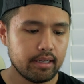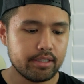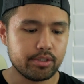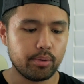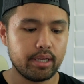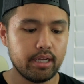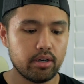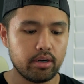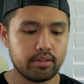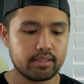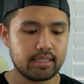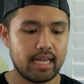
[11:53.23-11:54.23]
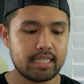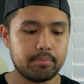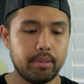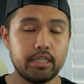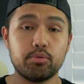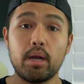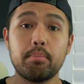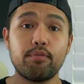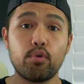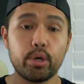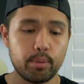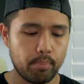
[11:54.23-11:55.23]
So here on this last page, right
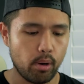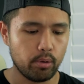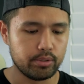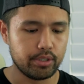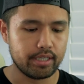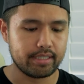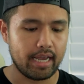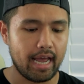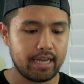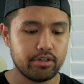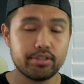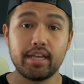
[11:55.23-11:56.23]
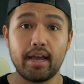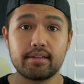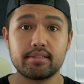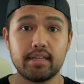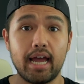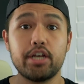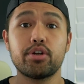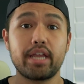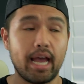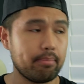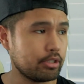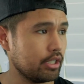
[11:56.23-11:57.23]
before you post, you get to add your text, add your
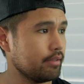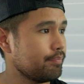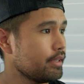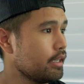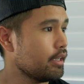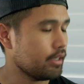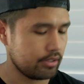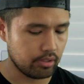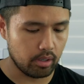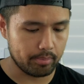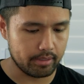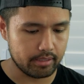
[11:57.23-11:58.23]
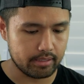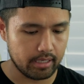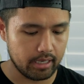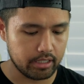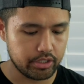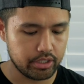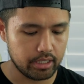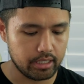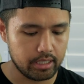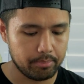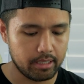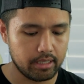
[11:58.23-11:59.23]
caption. So I'm going to say
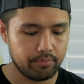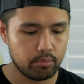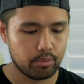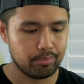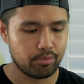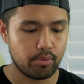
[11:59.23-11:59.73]
chilling in my living room.